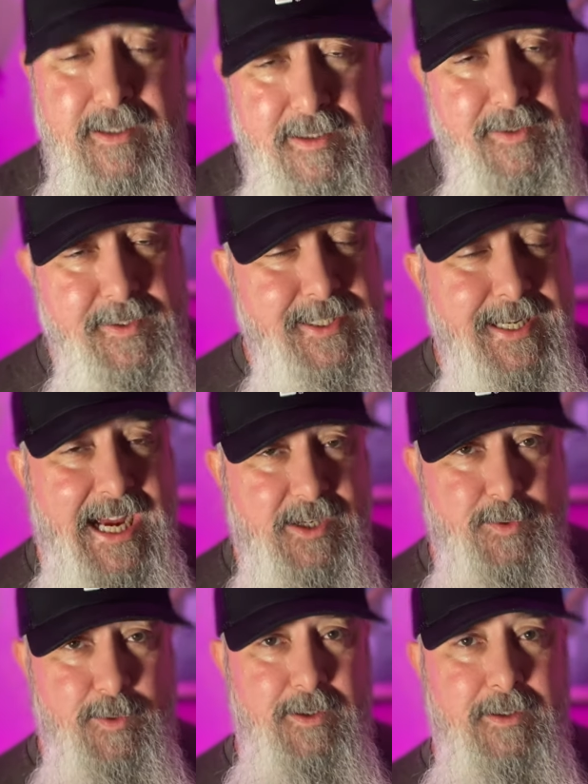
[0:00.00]
until it's an
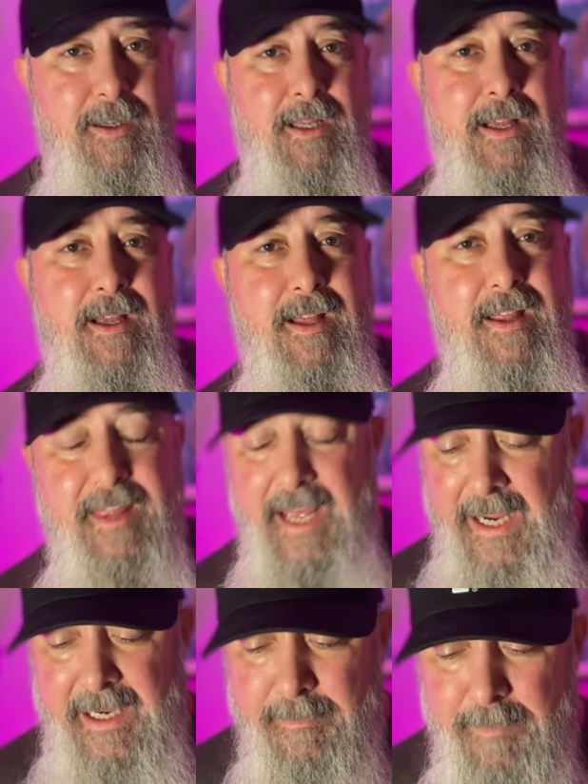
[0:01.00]
actual
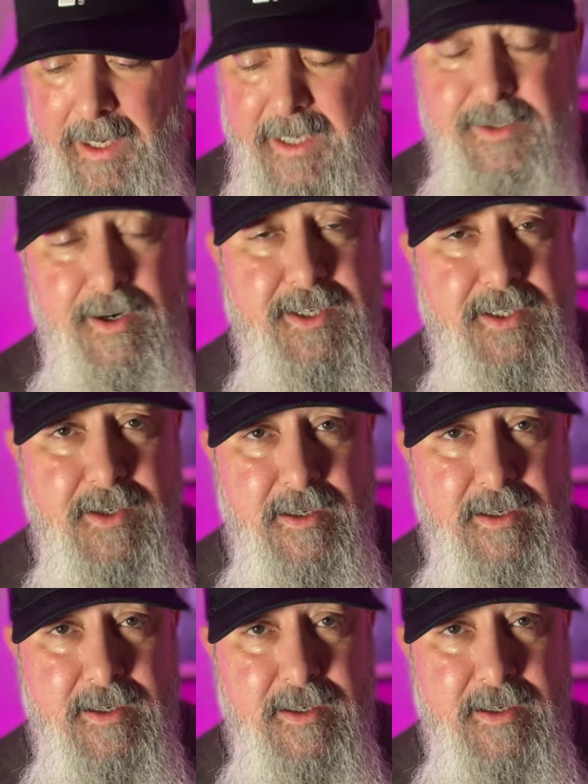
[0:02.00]
thing. But I trust